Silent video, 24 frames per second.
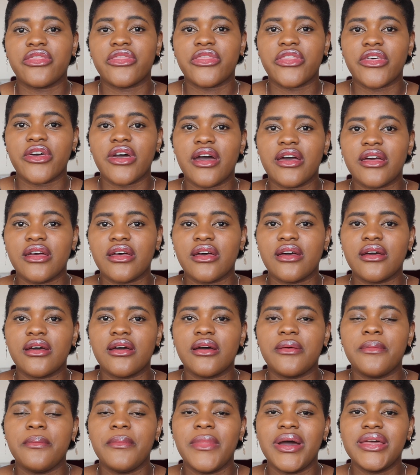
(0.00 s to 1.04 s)
the
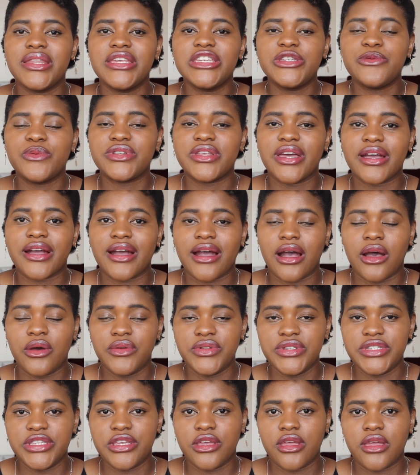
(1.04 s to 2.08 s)
management
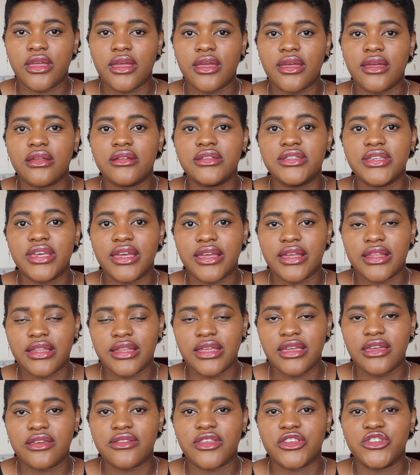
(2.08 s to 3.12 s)
accounting
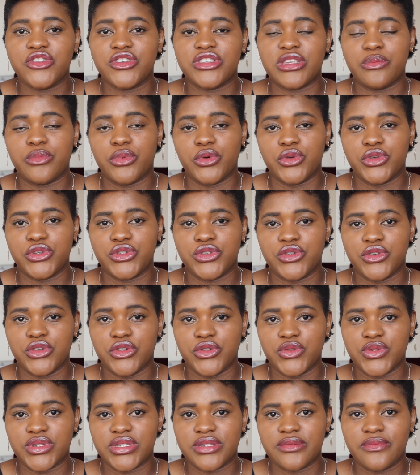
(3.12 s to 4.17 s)
technique that you're supposed to
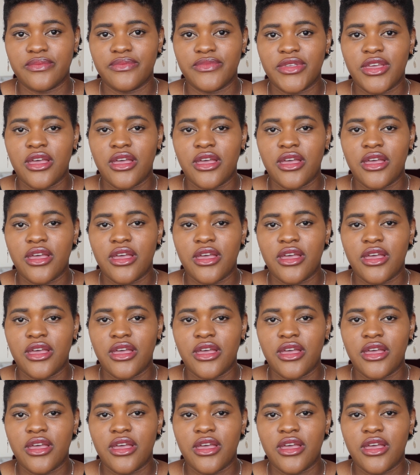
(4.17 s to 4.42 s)
use.